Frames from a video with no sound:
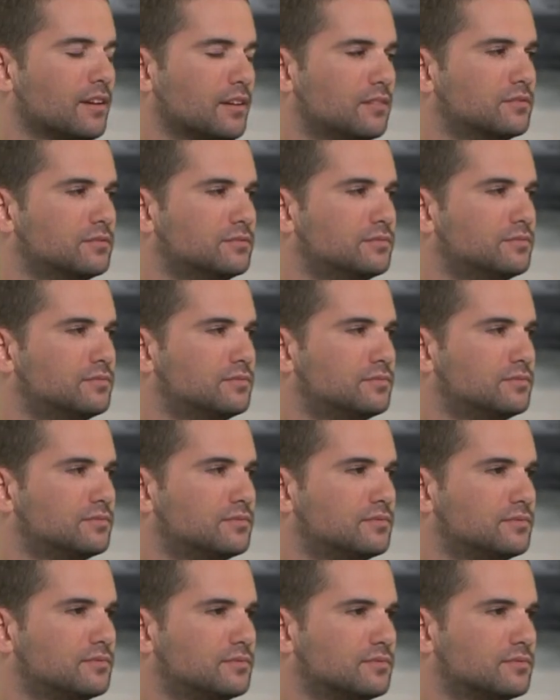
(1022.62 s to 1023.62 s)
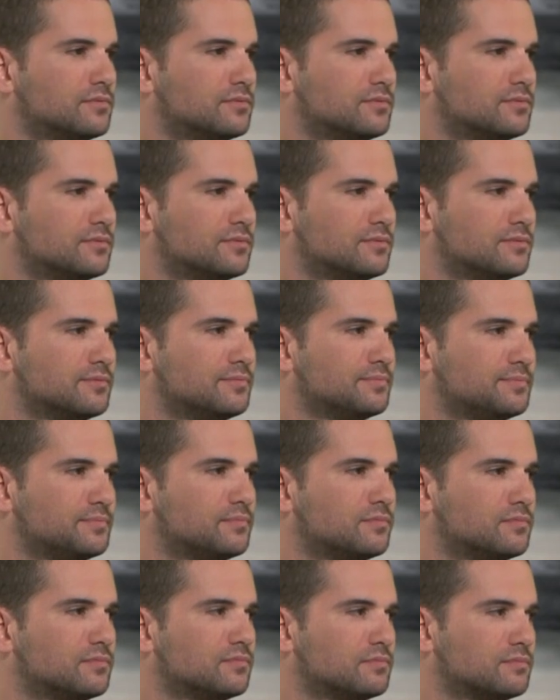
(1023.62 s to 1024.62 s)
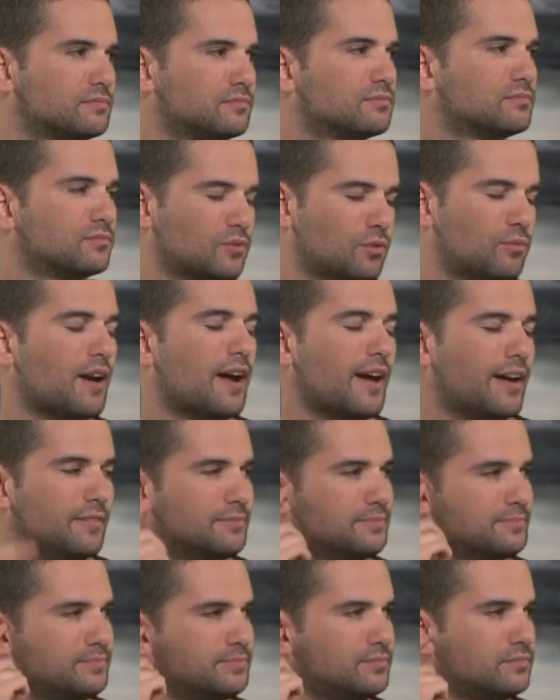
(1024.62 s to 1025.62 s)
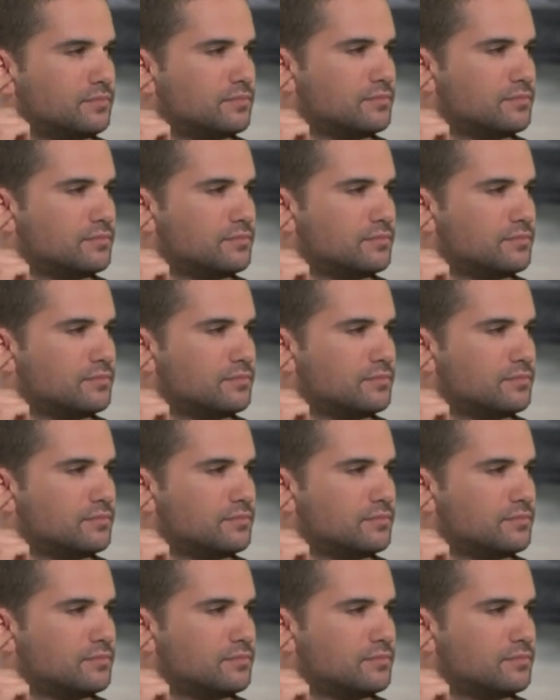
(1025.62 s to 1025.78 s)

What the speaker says: This person isn't speaking.